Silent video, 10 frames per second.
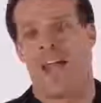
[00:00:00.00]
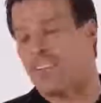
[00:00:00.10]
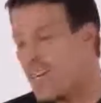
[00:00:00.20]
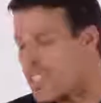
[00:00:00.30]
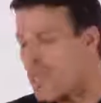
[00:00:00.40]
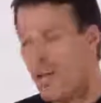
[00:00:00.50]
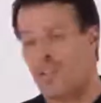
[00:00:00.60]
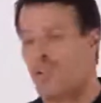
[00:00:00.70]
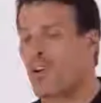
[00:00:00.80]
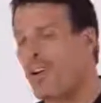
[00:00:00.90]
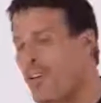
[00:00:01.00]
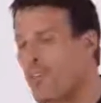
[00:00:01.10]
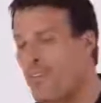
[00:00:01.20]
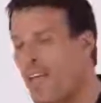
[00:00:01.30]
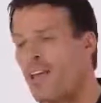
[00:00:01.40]
I talked to Michael Jordan, I'll
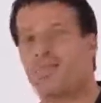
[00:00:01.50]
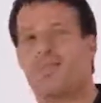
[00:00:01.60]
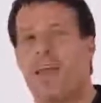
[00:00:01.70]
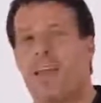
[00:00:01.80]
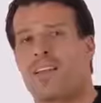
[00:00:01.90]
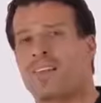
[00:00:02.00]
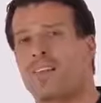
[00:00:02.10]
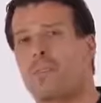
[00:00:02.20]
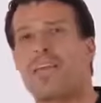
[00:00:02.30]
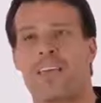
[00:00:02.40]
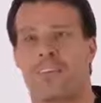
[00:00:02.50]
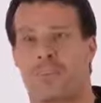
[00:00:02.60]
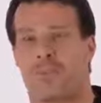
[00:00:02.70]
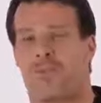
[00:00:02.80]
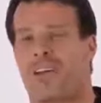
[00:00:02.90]
never forget, at the peak of
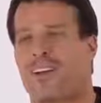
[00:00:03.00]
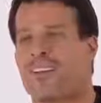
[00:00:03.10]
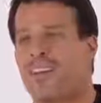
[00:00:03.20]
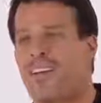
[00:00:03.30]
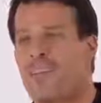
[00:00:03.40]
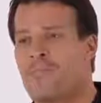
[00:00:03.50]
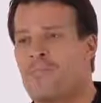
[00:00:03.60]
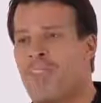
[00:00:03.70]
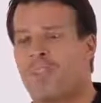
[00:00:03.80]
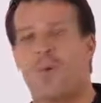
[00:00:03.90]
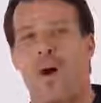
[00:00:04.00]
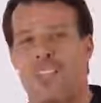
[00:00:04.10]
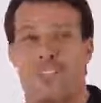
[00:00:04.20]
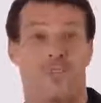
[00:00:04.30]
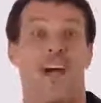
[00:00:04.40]
his career, and got to
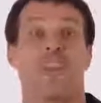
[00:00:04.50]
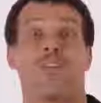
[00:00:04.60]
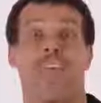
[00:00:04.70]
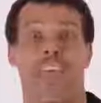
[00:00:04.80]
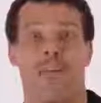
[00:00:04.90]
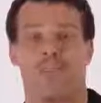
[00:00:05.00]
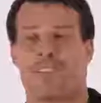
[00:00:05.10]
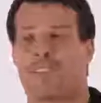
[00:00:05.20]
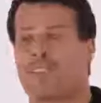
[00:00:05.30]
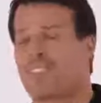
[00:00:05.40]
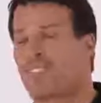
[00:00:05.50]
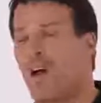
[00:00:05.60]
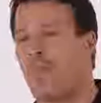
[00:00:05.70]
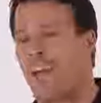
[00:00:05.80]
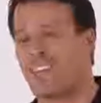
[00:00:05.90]
watch his final game,
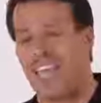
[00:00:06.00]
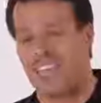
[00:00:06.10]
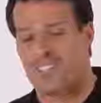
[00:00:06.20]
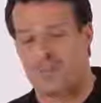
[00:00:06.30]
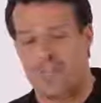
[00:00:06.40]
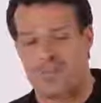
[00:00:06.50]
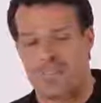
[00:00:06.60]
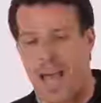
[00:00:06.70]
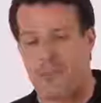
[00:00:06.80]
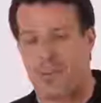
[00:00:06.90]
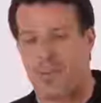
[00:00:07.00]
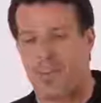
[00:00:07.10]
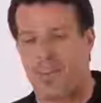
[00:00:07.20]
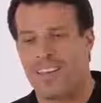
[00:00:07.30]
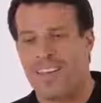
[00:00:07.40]
saw him backstage and spent some time with him,
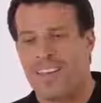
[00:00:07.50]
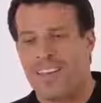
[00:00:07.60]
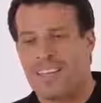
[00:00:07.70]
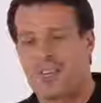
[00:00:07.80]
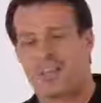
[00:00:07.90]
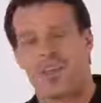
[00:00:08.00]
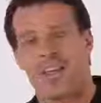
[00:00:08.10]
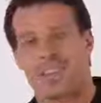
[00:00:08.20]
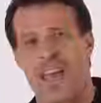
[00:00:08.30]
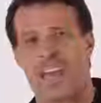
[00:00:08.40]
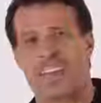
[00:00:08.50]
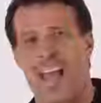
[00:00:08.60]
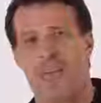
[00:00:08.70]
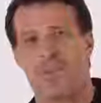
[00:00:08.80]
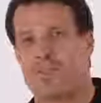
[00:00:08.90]
and it was a pretty exciting
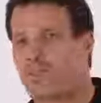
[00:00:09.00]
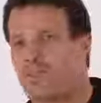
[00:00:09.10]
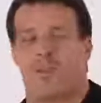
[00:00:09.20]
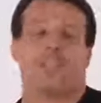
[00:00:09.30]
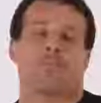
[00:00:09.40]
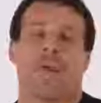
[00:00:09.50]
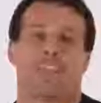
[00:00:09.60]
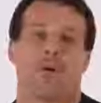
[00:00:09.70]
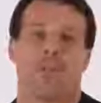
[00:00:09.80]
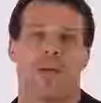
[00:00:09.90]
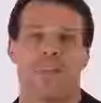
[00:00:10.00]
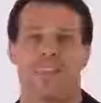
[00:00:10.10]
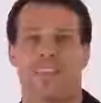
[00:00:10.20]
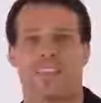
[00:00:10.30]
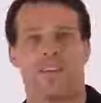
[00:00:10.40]
time. He was the greatest basketball player
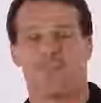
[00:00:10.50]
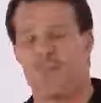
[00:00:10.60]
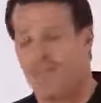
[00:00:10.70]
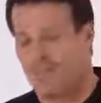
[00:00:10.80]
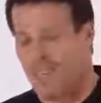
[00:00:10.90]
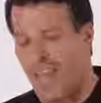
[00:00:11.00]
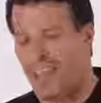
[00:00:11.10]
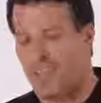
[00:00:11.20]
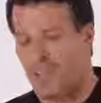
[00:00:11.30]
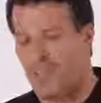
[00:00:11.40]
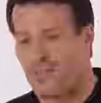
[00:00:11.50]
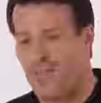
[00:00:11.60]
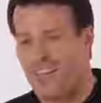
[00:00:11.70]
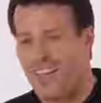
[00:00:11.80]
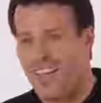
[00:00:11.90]
I think that ever lived and has ever lived.
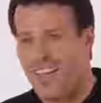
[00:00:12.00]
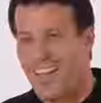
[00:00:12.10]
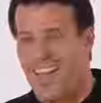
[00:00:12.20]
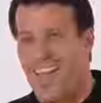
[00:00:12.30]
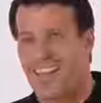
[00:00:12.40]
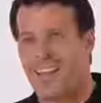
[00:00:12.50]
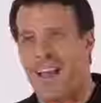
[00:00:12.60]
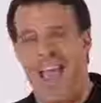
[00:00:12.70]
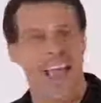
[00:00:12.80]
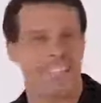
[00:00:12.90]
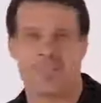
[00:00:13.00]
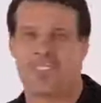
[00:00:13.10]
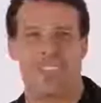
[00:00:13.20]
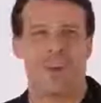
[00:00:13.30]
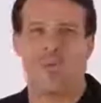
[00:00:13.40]
And I asked him, I
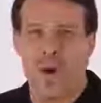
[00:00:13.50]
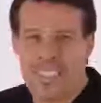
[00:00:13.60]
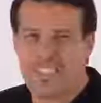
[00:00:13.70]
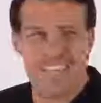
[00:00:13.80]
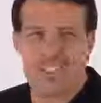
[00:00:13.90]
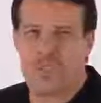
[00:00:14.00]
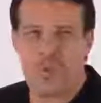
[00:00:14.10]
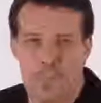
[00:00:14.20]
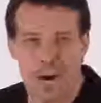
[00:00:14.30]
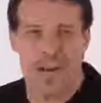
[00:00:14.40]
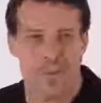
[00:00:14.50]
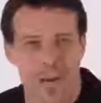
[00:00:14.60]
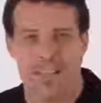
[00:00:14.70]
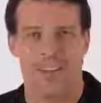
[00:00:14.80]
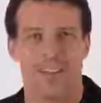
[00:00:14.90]
said, what sets you apart,
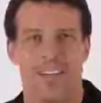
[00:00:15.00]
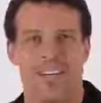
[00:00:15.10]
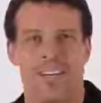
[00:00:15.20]
Michael?